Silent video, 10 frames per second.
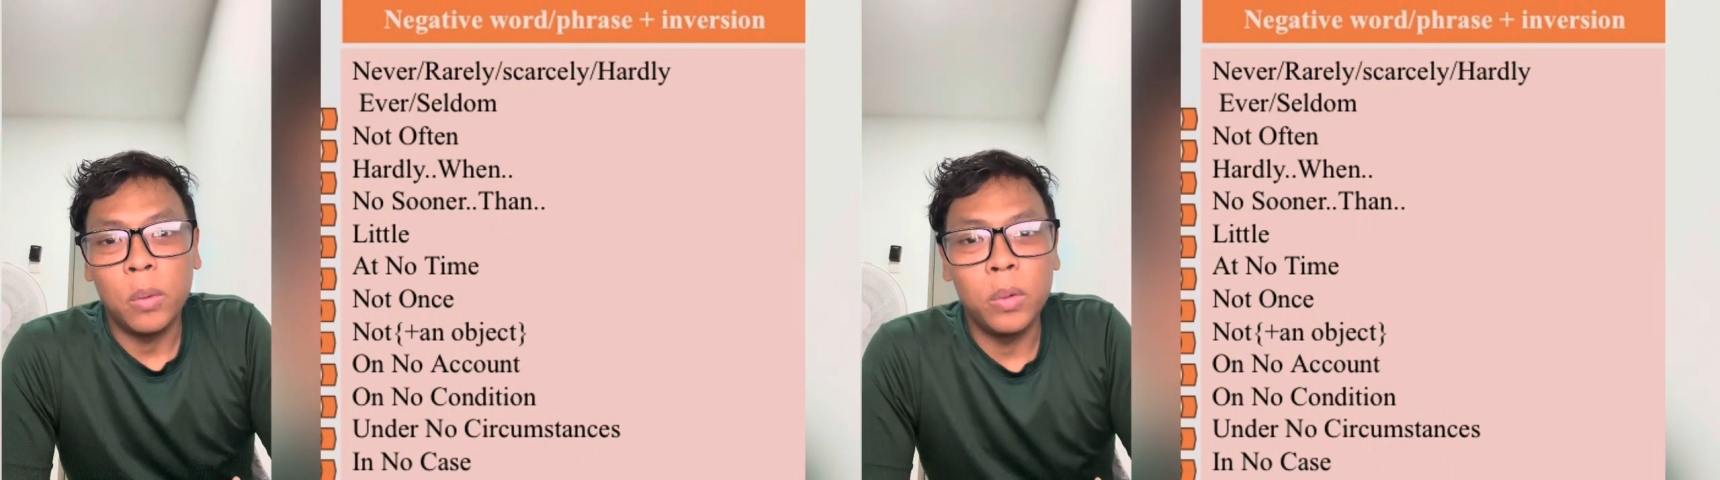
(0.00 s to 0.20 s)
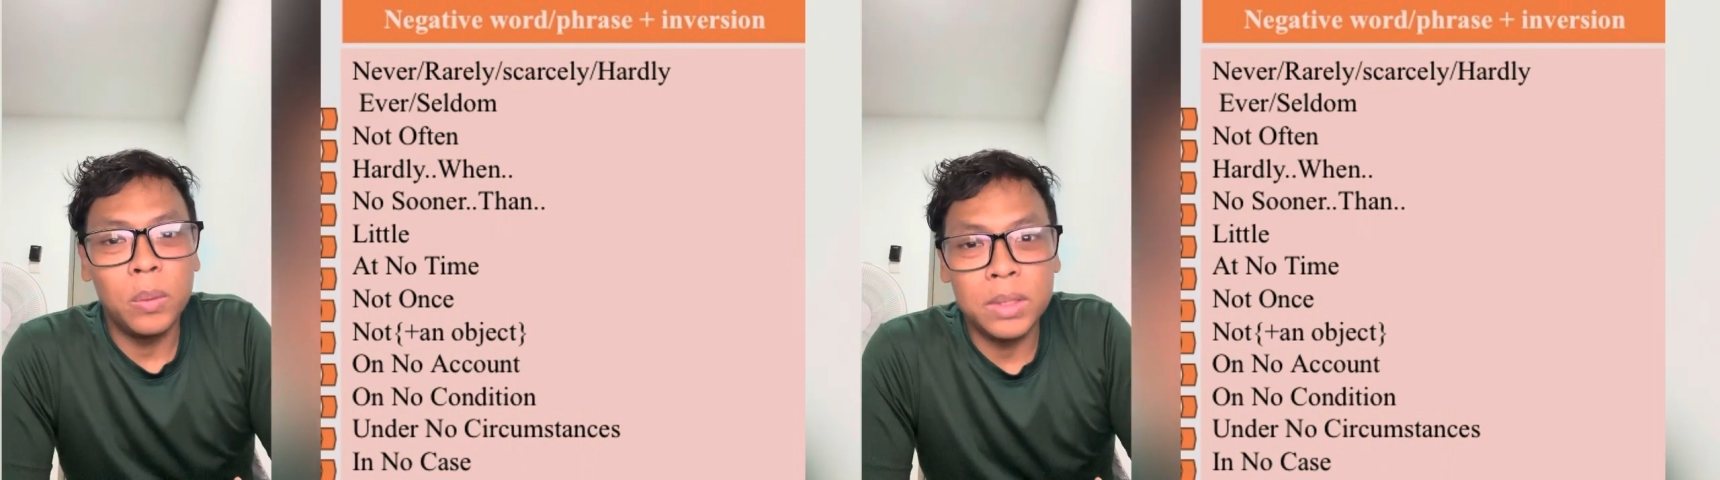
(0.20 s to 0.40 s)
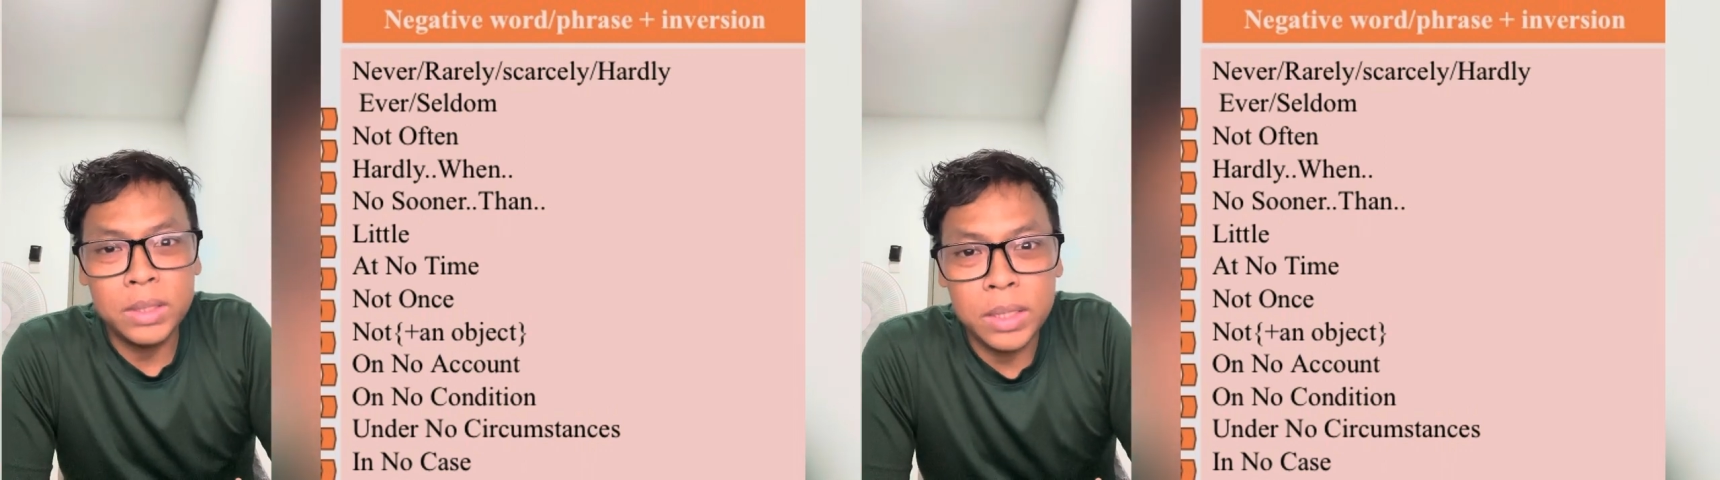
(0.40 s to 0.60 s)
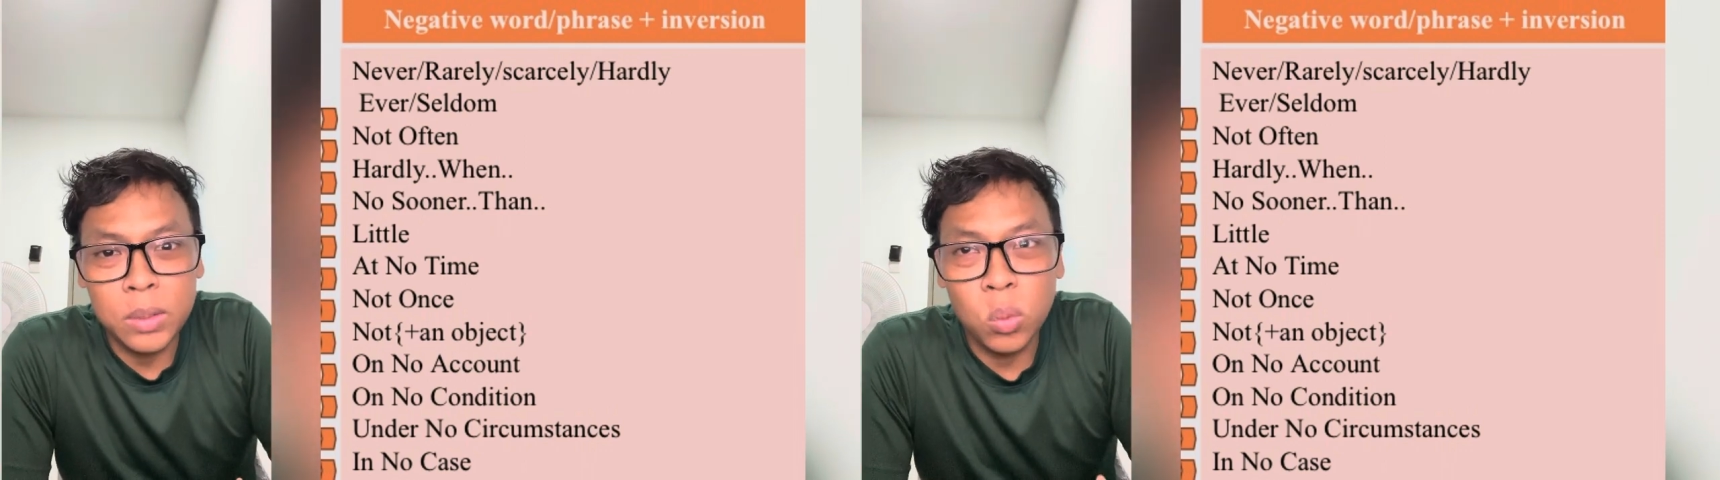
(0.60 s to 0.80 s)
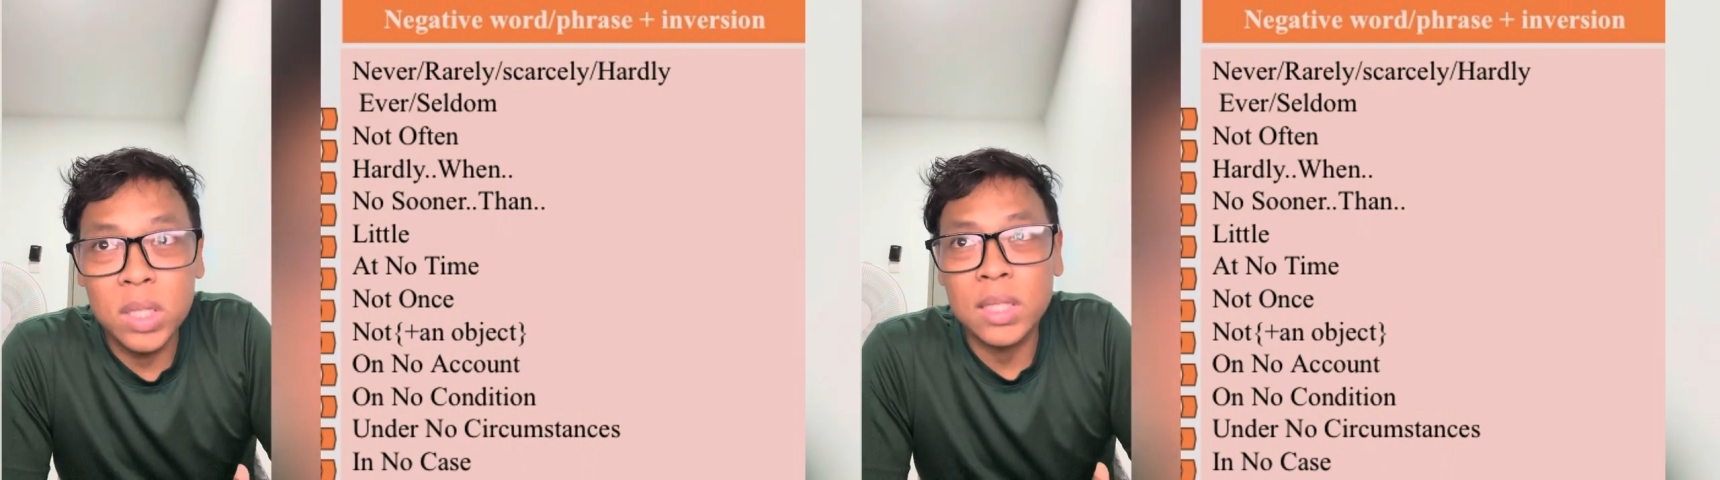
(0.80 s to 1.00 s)
we will see
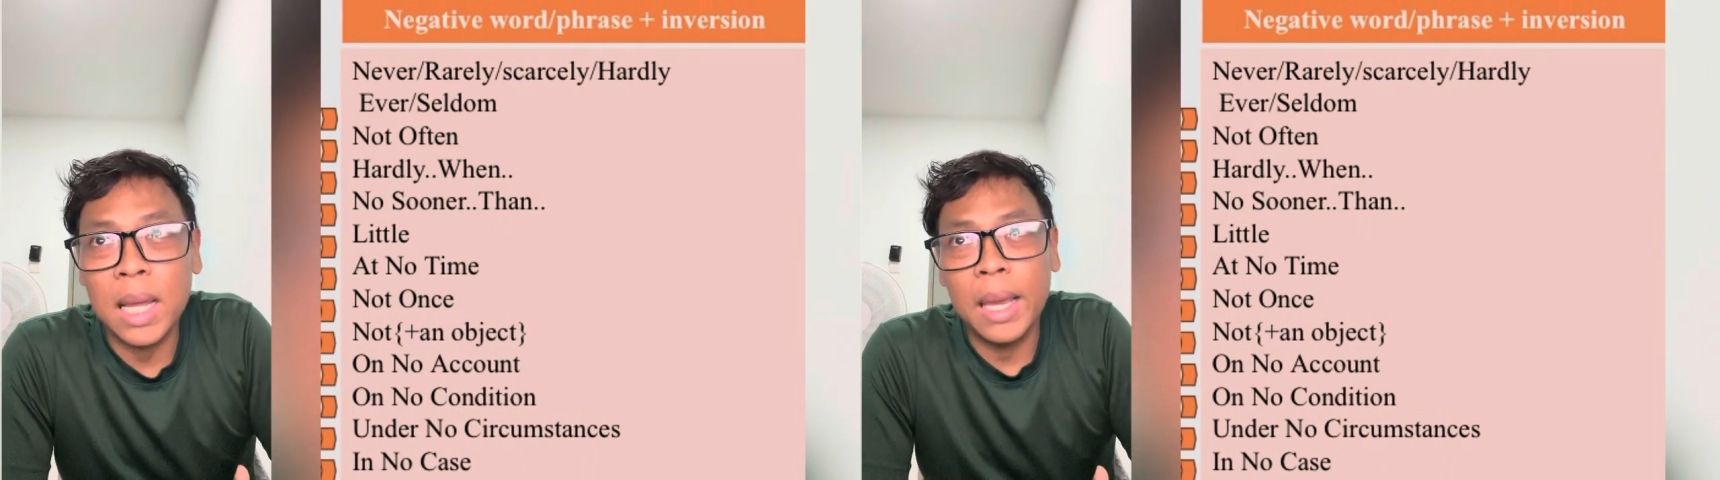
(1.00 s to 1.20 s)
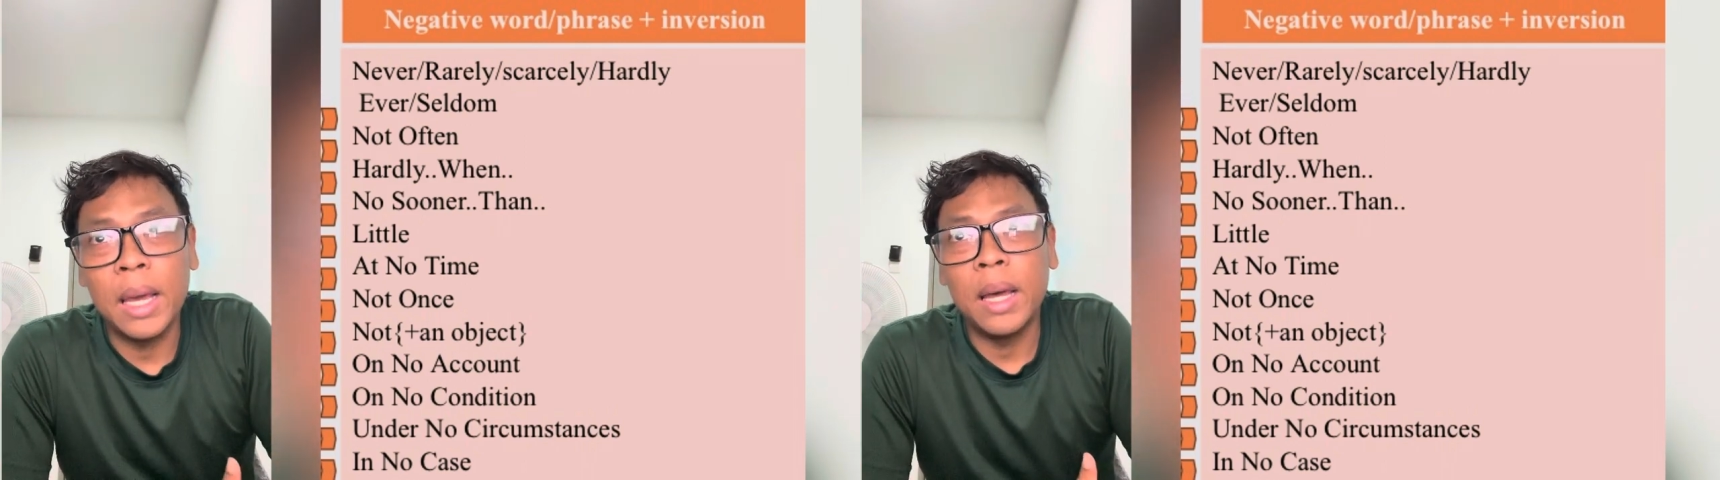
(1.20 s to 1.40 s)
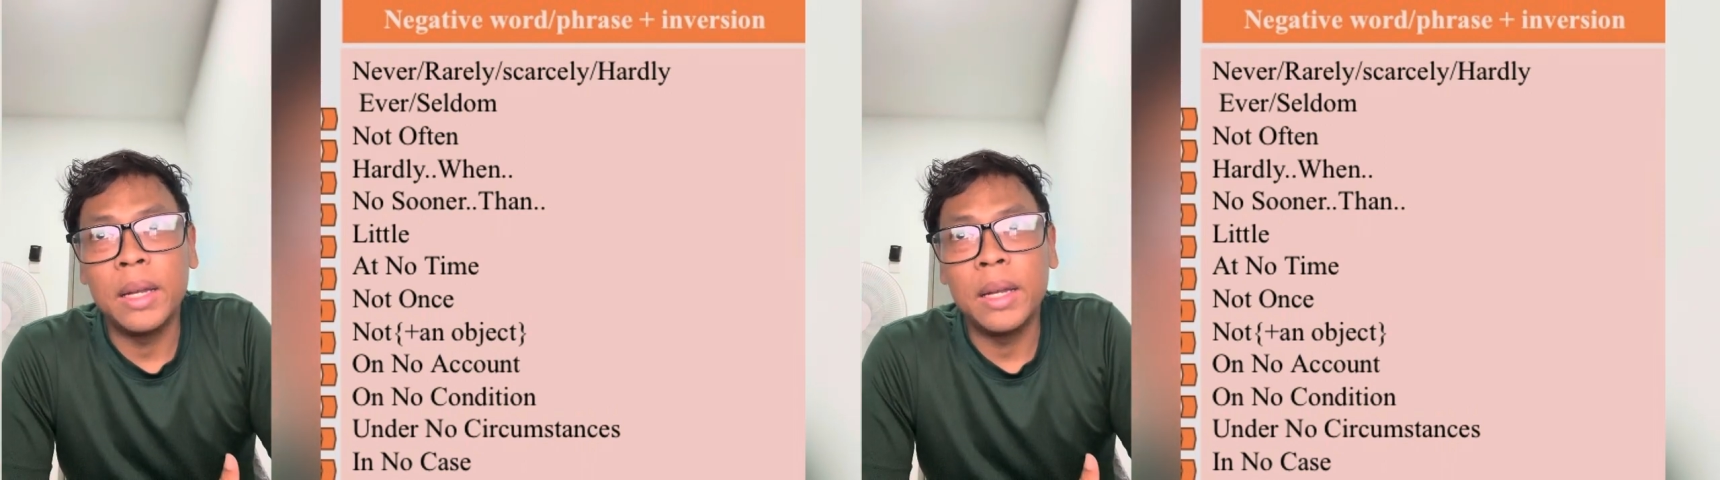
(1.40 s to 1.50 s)
words like uh,